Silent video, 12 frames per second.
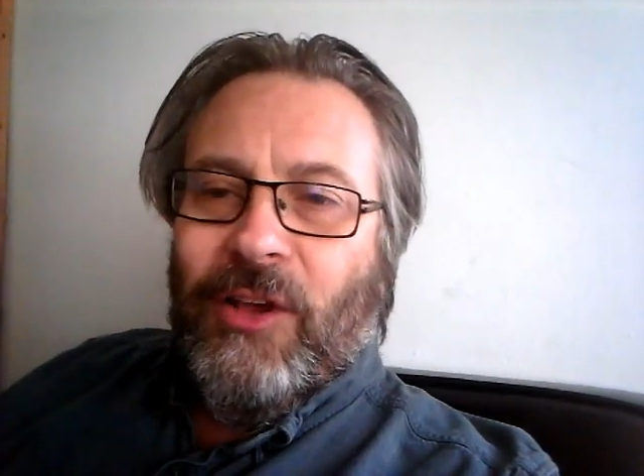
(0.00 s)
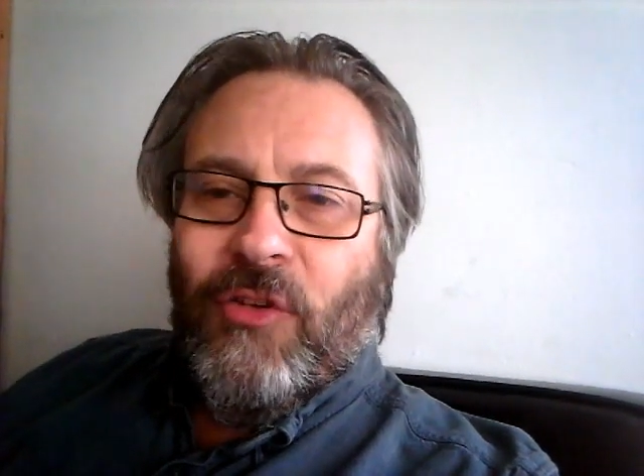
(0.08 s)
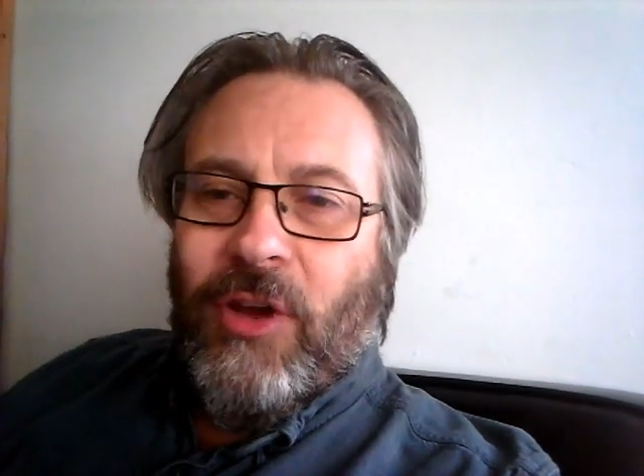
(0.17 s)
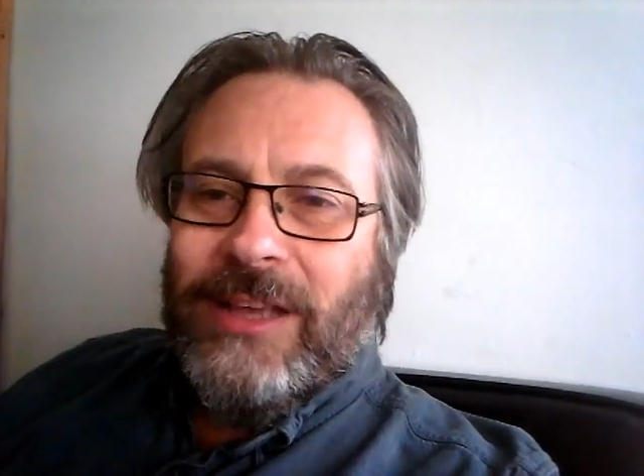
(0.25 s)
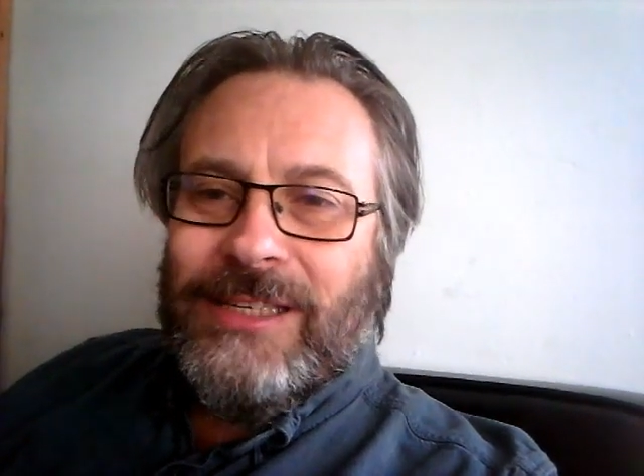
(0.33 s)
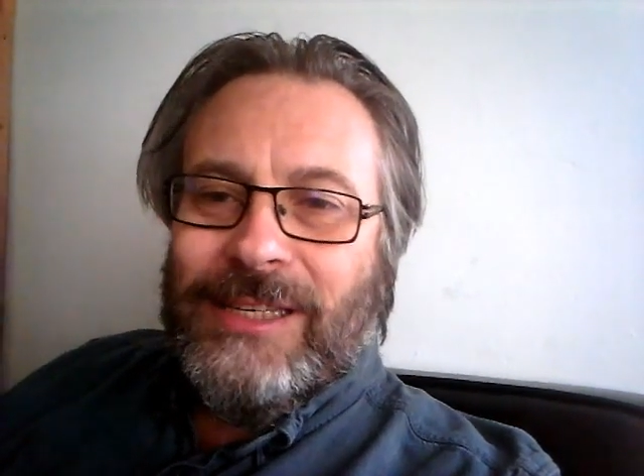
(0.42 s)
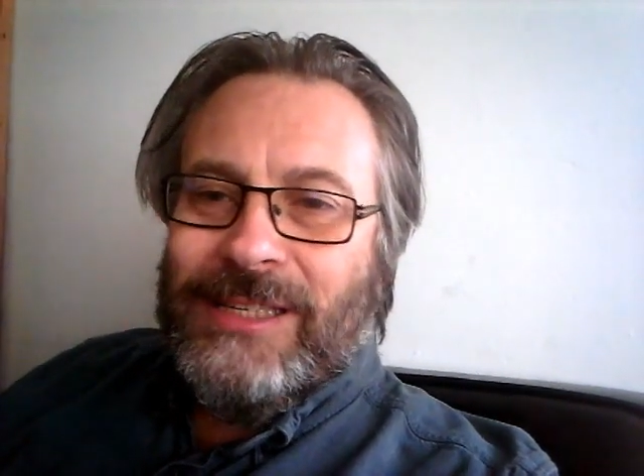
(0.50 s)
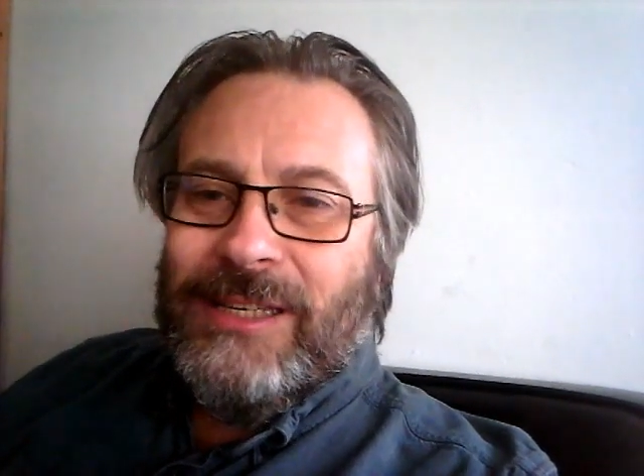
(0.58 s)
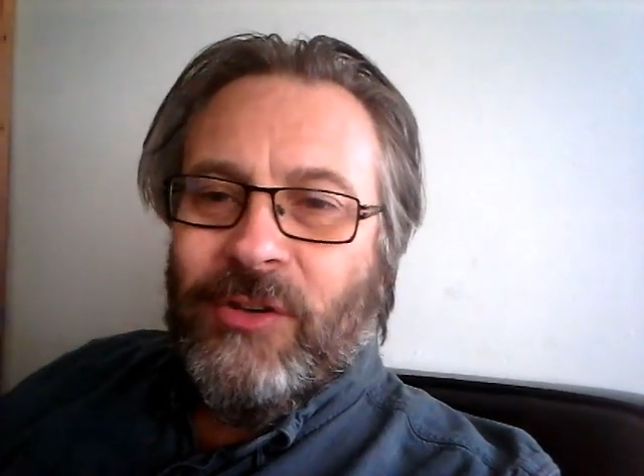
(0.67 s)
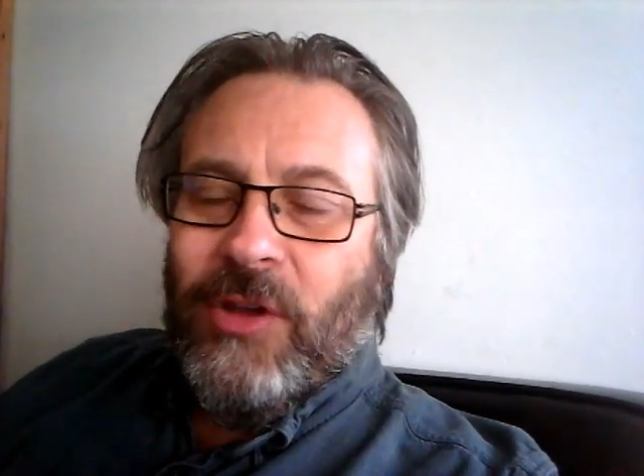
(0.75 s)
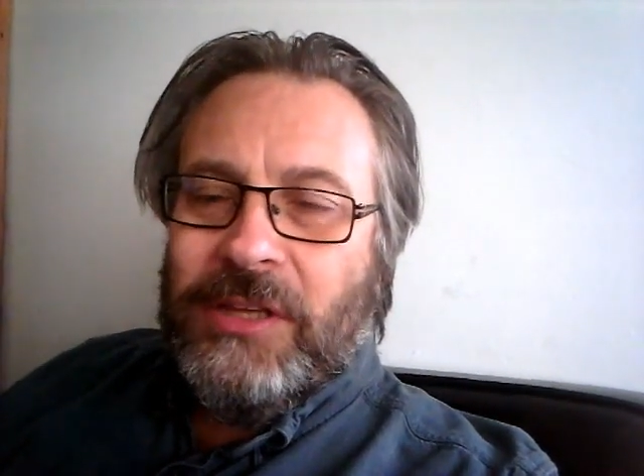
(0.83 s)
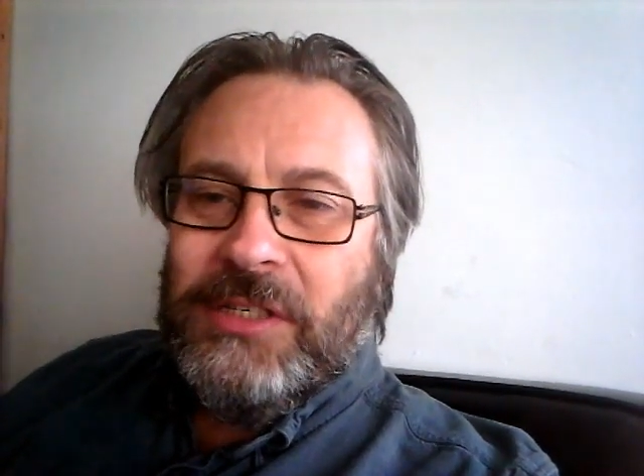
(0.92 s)
crisis
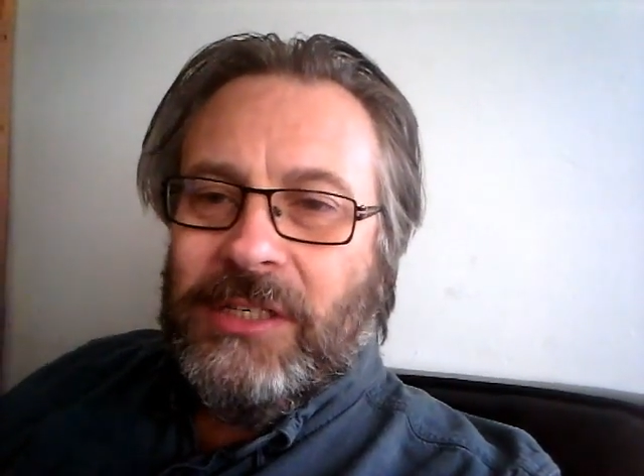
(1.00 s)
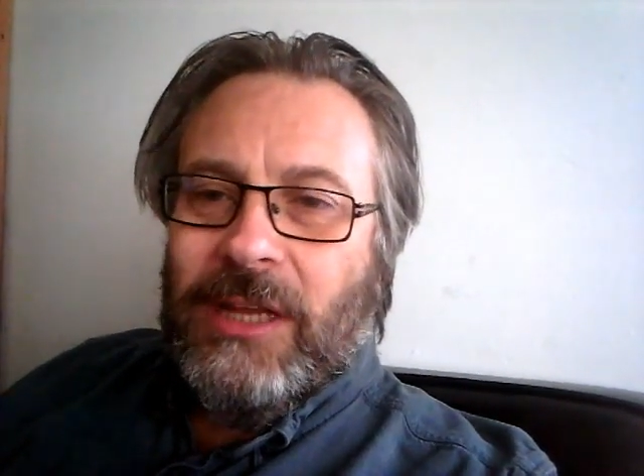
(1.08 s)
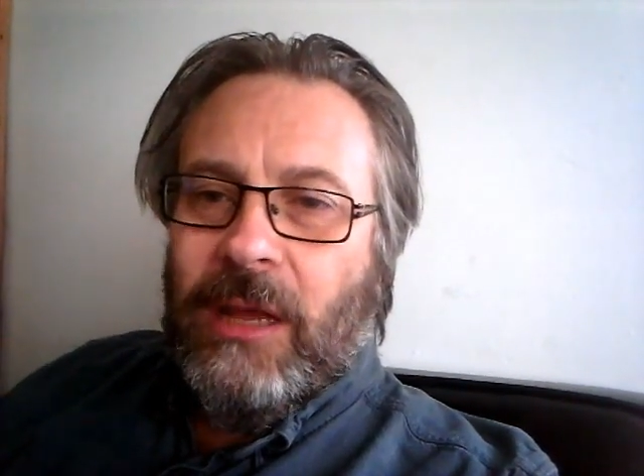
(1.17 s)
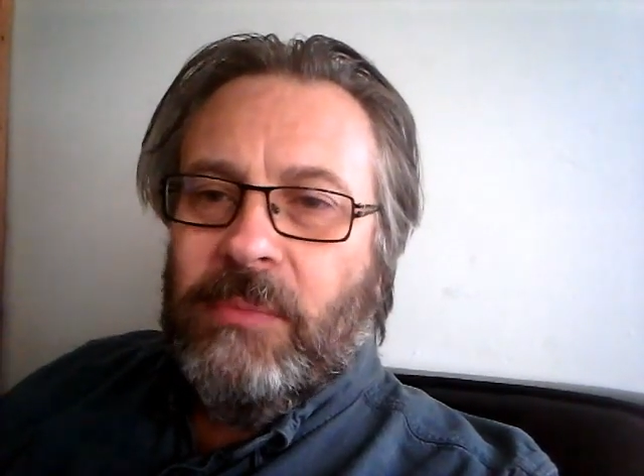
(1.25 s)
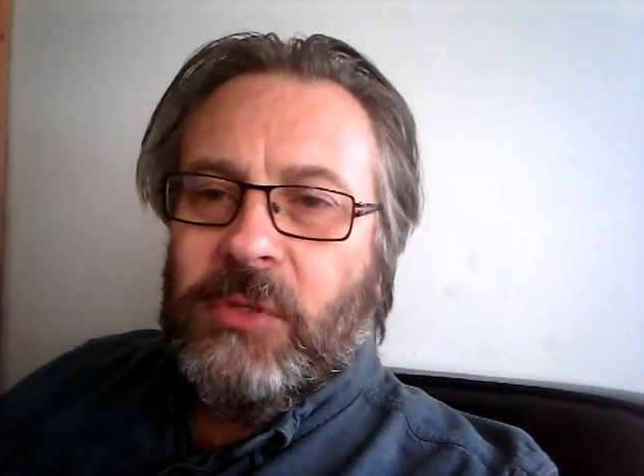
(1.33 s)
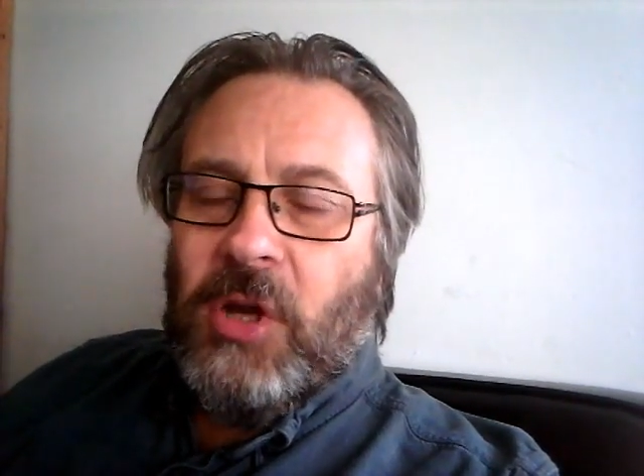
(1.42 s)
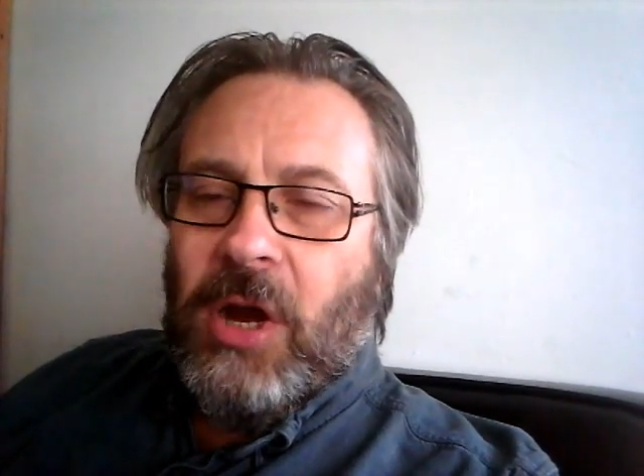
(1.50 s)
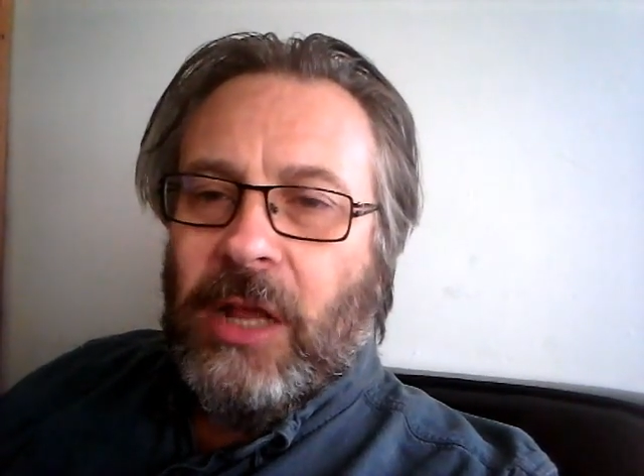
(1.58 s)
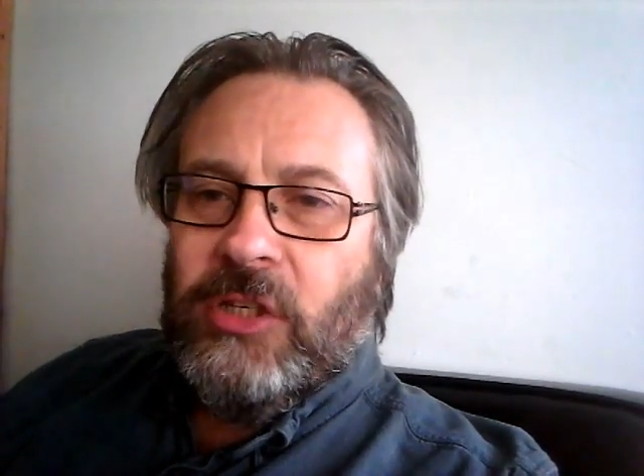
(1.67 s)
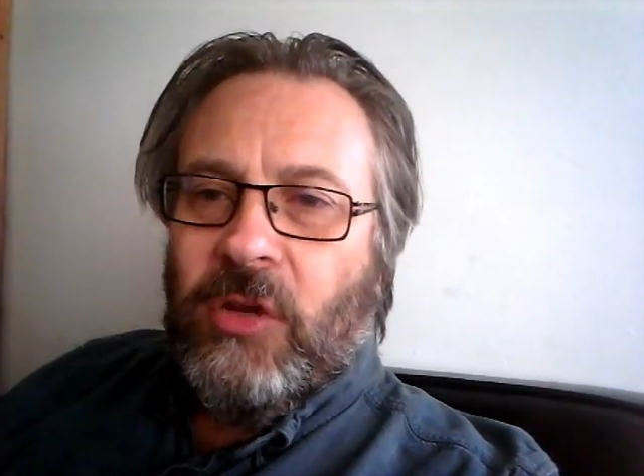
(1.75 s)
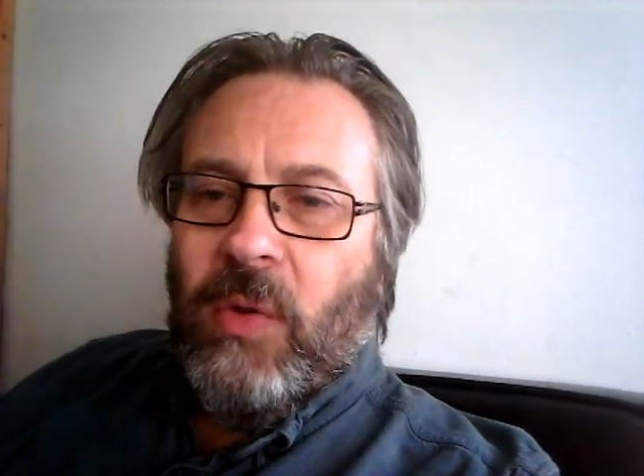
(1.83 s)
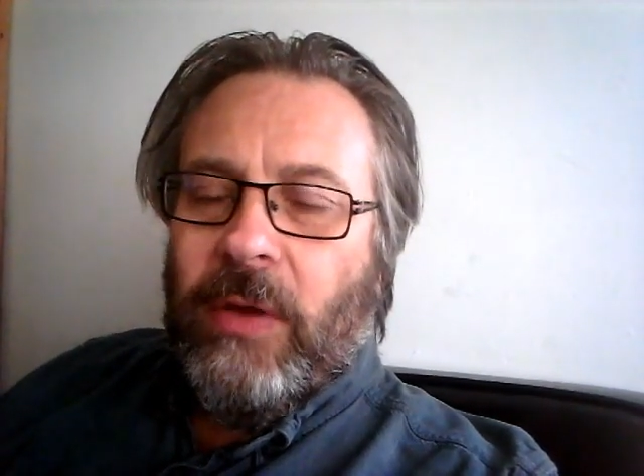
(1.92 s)
and crazy times are
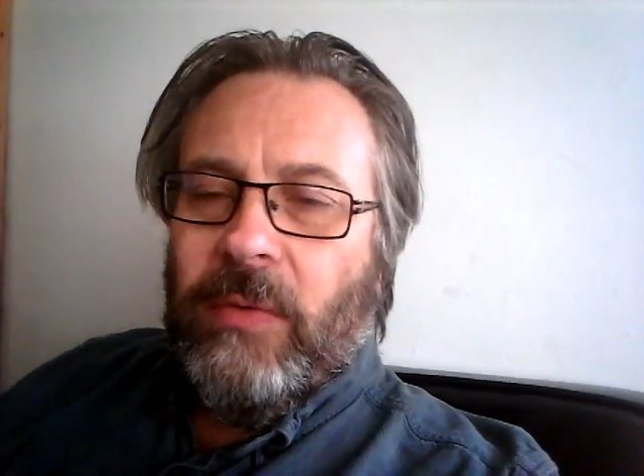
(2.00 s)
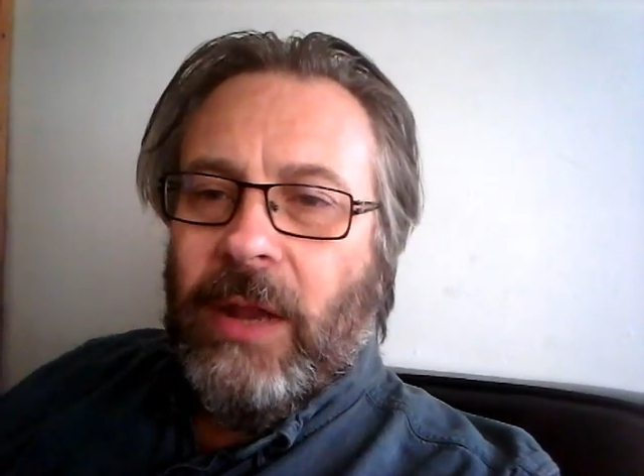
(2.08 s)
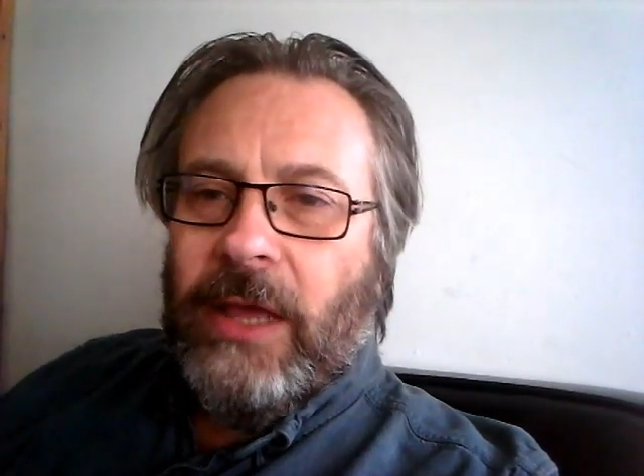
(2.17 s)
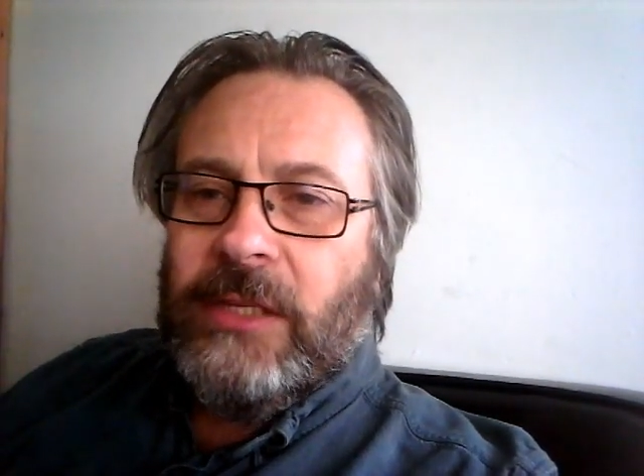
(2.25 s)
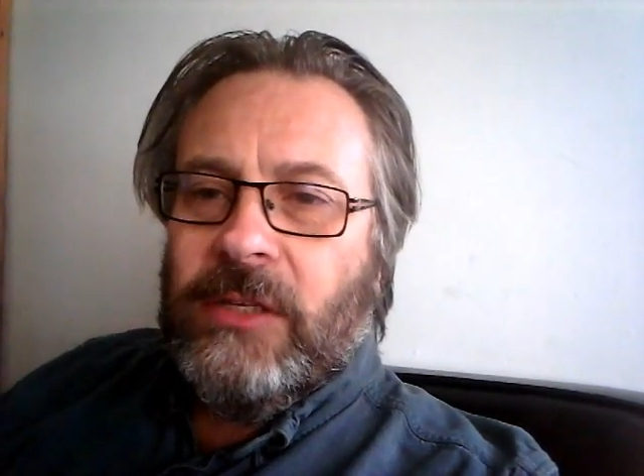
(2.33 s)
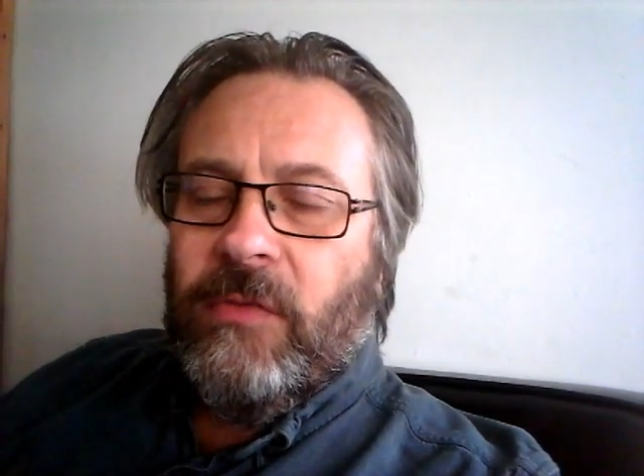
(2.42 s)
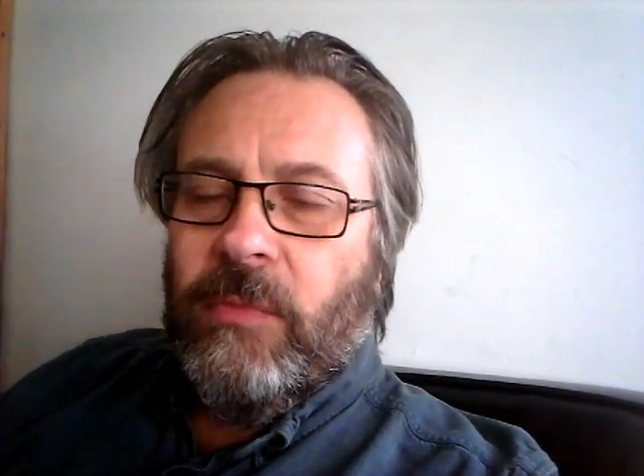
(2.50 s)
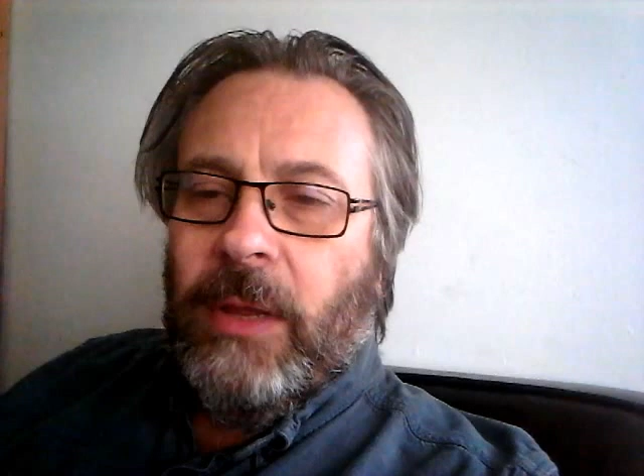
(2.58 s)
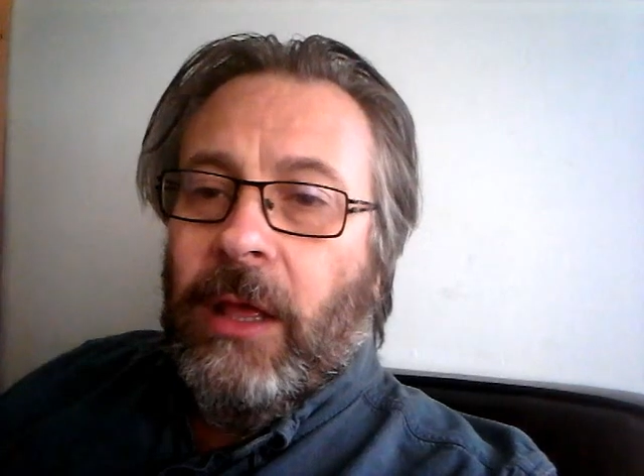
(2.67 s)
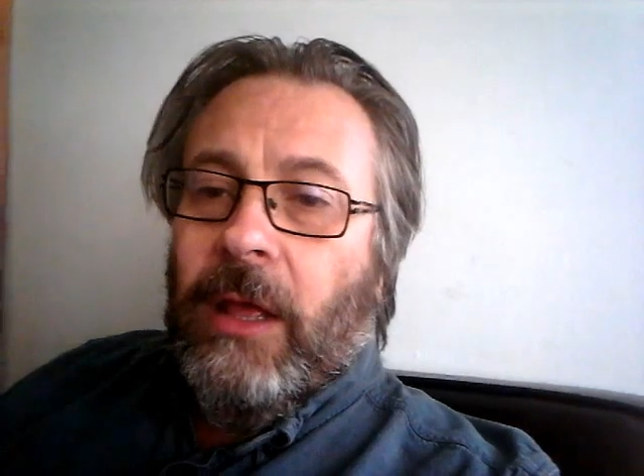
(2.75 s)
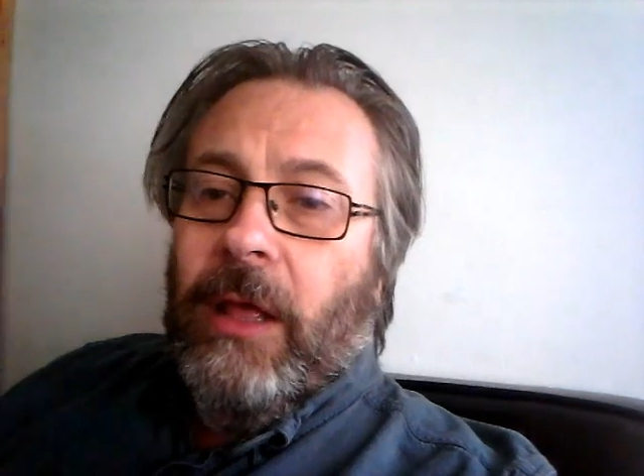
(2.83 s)
actually quite relaxing for me.